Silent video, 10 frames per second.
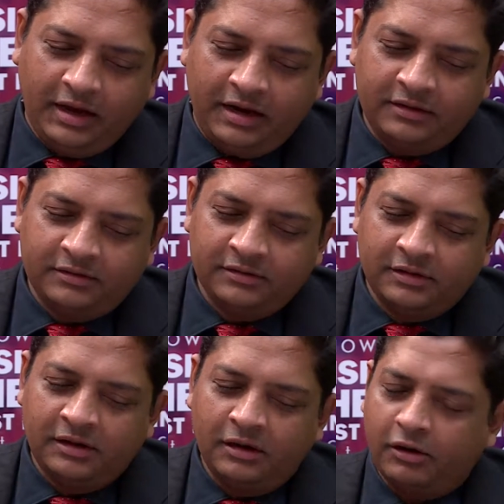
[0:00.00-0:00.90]
and
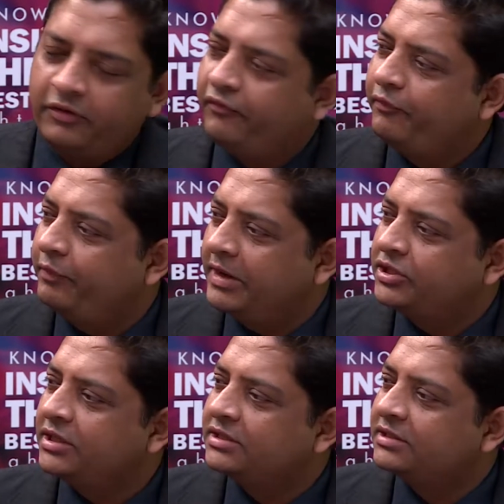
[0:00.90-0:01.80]
a lot of
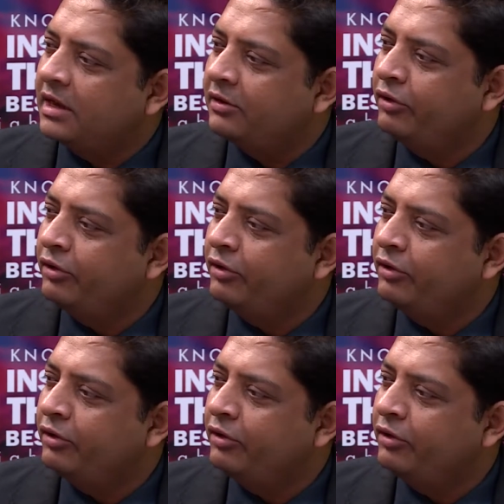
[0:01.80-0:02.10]
patients are